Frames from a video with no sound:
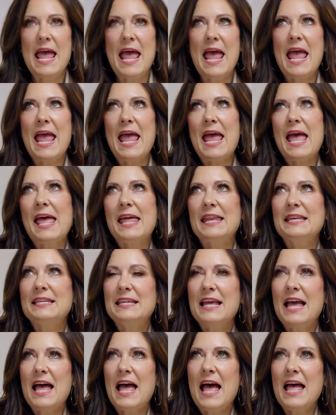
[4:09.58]
And
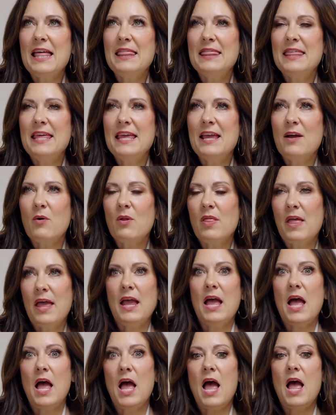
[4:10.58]
I think, or
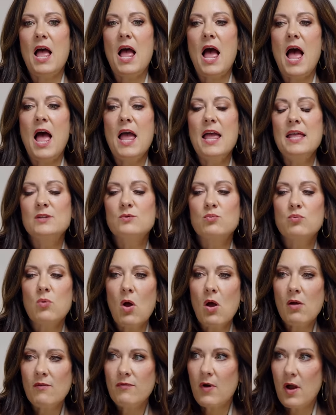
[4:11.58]
like, it's
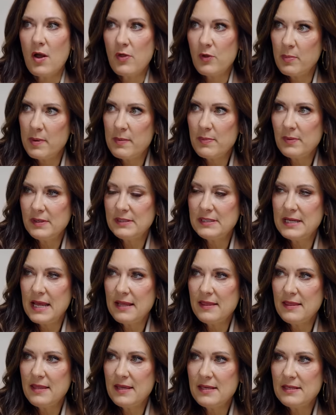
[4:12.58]
wrong for other people to
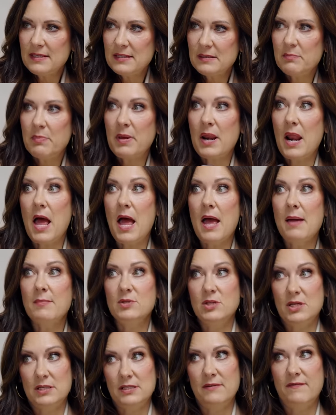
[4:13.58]
take this, but I'm
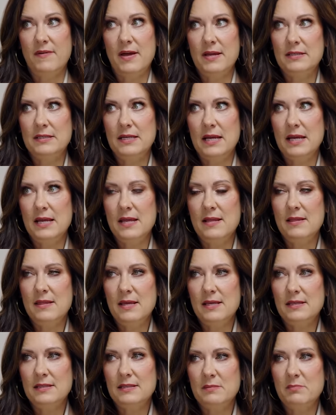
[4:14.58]
justified in taking
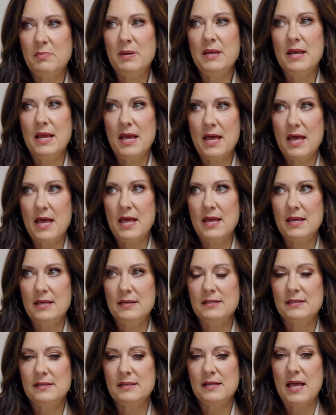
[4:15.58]
this
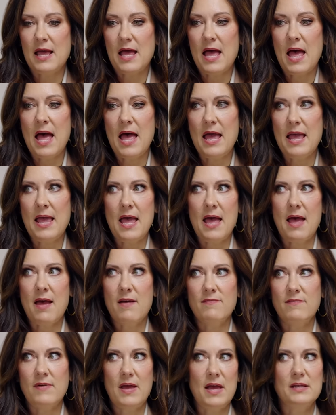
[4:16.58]
because I
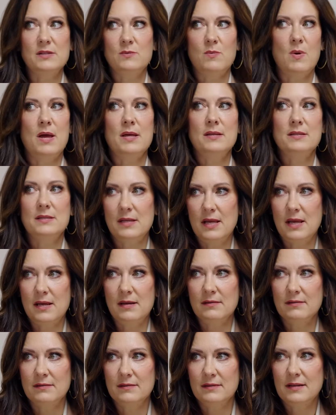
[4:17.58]
have X, Y, and Z.
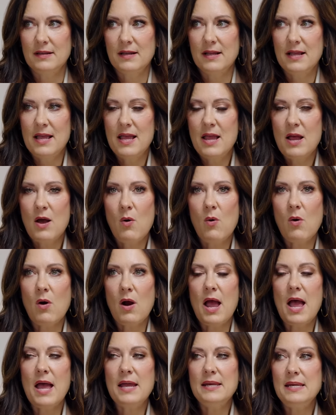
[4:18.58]
Yeah. Or yeah.
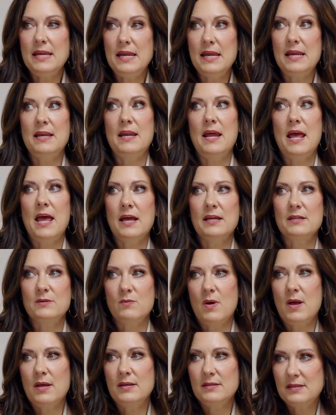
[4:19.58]
I need X,
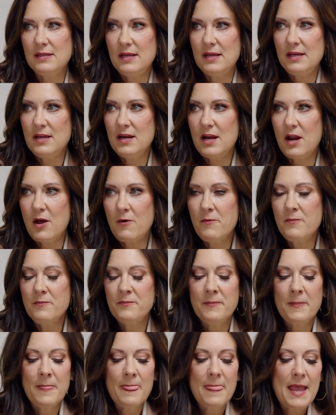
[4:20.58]
Y, and Z, you know? Yeah.
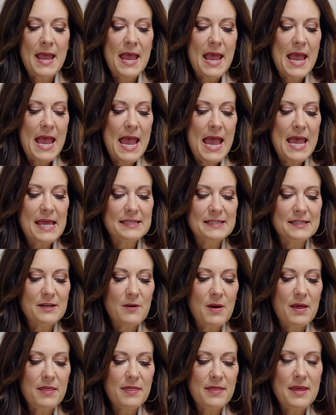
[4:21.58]
So good. And so
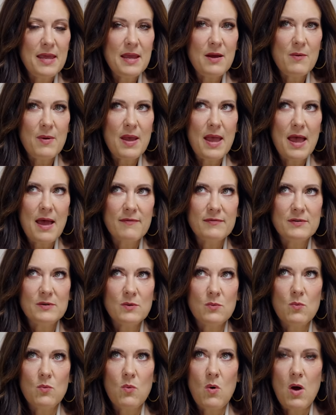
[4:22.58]
I think we have to
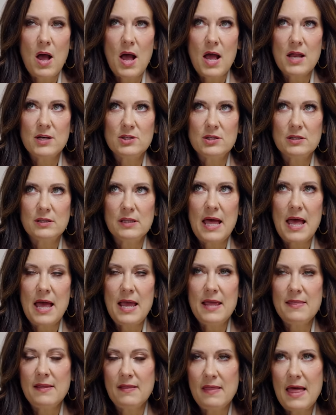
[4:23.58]
watch.
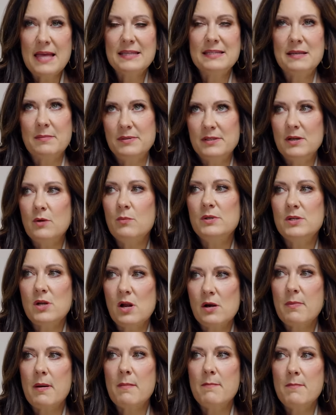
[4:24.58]
In the last episode, we
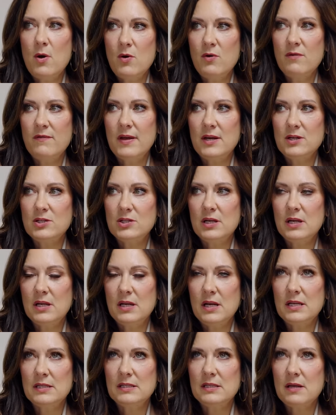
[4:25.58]
talked about motivation.
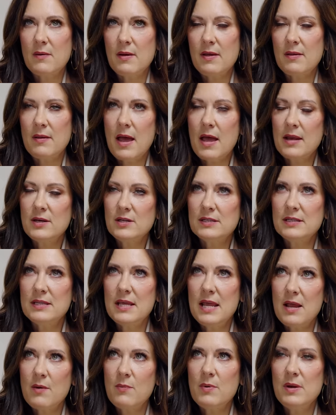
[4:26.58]
And so I, I just
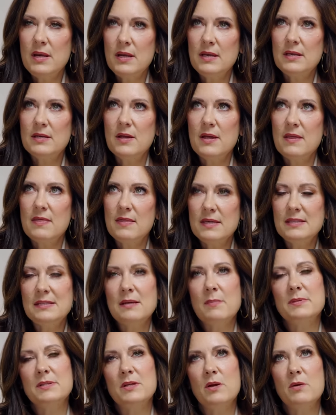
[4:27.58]
think we need to, in this
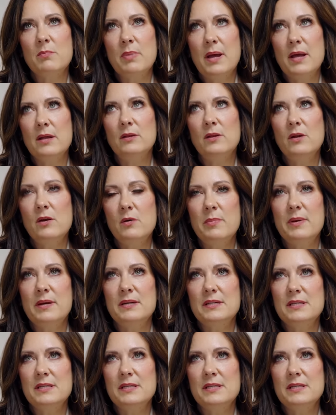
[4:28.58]
episode, pay a little bit of